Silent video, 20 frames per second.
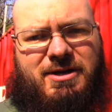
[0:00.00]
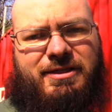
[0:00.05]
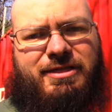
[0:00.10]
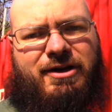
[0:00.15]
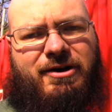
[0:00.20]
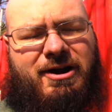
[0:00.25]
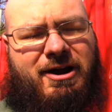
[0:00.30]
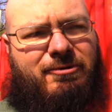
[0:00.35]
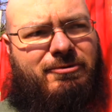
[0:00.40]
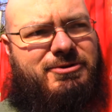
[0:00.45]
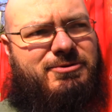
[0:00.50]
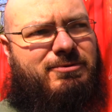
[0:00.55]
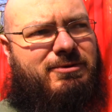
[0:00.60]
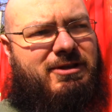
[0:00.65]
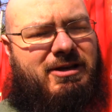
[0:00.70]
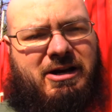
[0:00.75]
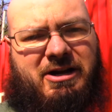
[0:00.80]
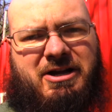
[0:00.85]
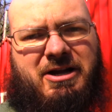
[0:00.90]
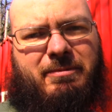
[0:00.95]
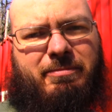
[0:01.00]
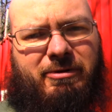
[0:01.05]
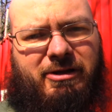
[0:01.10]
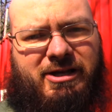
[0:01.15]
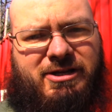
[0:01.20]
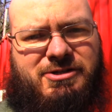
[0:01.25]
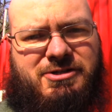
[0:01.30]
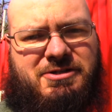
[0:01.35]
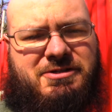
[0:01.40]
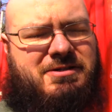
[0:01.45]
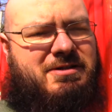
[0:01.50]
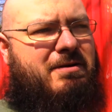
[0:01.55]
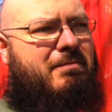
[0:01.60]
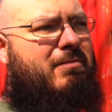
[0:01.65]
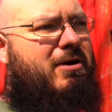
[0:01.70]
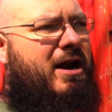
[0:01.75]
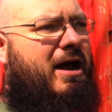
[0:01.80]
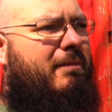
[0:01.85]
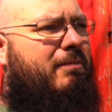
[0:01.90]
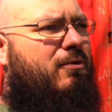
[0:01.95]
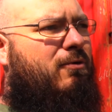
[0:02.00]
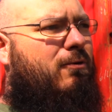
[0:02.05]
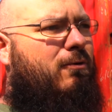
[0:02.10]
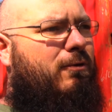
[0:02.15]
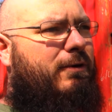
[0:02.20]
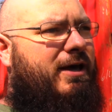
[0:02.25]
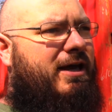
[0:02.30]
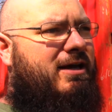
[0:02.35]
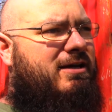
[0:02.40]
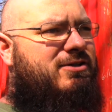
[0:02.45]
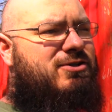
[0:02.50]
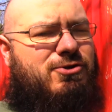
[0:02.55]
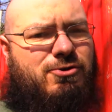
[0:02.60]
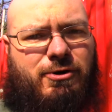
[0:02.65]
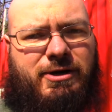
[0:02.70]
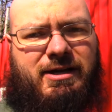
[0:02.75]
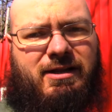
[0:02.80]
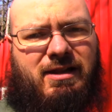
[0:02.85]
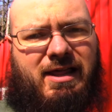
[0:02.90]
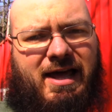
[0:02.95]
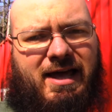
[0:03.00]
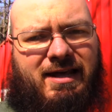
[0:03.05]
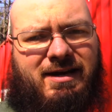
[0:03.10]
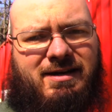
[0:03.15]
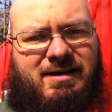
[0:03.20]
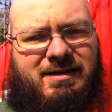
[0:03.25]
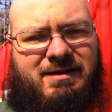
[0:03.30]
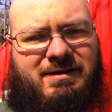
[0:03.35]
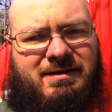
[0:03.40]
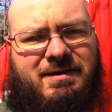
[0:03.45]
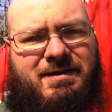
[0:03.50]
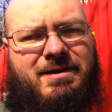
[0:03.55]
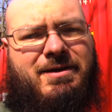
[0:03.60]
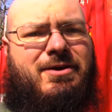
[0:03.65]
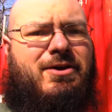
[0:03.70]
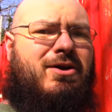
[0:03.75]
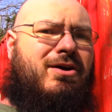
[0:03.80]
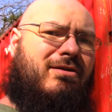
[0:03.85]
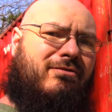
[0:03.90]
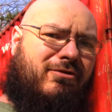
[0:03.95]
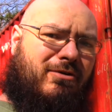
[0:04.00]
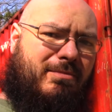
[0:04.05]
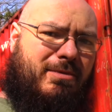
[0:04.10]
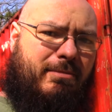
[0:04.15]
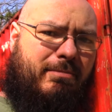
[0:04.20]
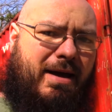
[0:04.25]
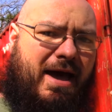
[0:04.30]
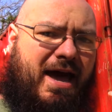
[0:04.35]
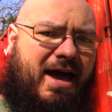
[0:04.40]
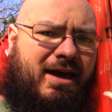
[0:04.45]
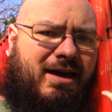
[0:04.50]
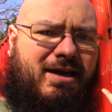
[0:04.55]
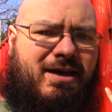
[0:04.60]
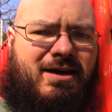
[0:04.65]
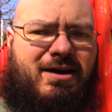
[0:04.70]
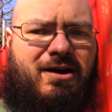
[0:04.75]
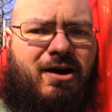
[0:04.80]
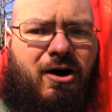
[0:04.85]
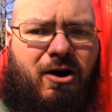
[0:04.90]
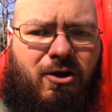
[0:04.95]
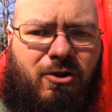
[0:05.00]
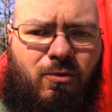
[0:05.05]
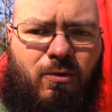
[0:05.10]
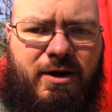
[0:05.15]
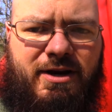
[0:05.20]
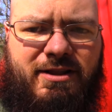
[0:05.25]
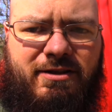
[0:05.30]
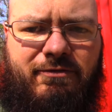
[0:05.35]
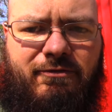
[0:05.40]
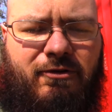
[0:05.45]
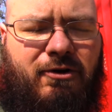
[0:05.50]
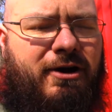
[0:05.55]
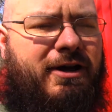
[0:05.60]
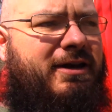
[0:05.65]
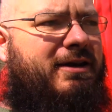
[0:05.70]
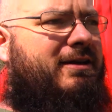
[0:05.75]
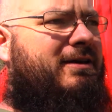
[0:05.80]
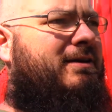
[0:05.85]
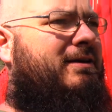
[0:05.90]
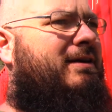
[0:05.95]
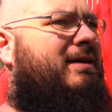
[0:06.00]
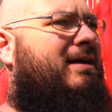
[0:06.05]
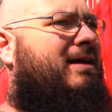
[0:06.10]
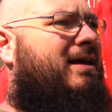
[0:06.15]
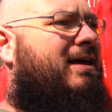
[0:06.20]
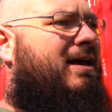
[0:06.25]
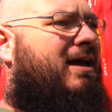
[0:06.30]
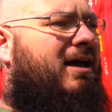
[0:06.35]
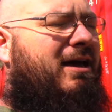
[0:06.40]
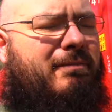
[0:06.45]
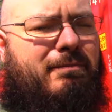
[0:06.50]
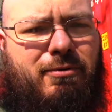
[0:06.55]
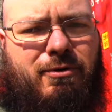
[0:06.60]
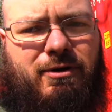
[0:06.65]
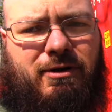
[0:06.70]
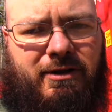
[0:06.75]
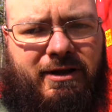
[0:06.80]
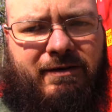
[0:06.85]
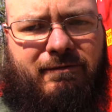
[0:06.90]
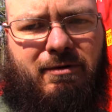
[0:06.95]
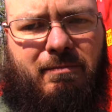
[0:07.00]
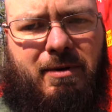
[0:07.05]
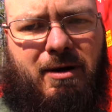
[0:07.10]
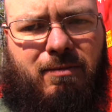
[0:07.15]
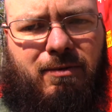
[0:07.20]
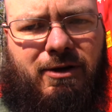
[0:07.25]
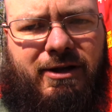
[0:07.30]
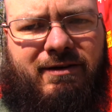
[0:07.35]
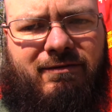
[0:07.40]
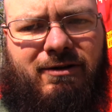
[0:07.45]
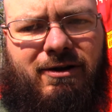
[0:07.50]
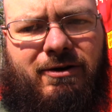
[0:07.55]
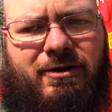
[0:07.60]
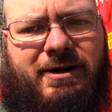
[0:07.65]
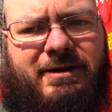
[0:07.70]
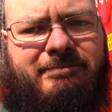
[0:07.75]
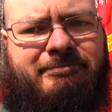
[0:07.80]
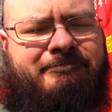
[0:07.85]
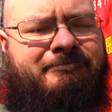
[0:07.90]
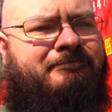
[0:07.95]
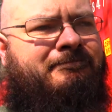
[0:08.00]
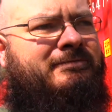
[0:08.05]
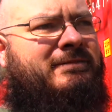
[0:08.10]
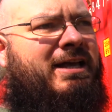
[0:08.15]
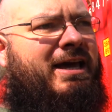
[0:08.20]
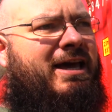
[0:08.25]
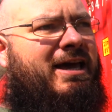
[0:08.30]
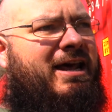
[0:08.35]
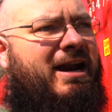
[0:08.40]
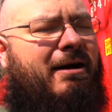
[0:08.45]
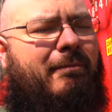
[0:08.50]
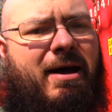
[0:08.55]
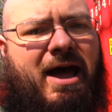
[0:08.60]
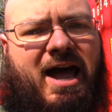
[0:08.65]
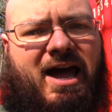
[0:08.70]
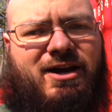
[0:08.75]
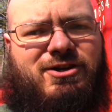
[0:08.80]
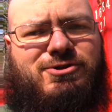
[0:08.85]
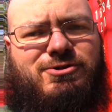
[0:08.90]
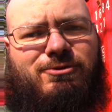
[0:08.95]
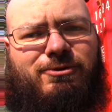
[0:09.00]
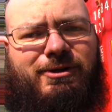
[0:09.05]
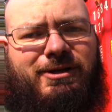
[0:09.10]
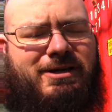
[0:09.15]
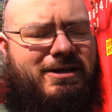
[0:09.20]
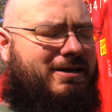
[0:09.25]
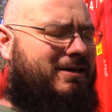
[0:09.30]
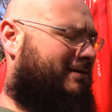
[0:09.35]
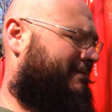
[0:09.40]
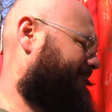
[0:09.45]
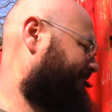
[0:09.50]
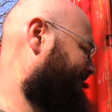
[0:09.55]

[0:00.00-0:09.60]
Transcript: I thought I was within a couple inches, but I pulled a string line from the back all the way to the front and put a bubble level on it, and I'm actually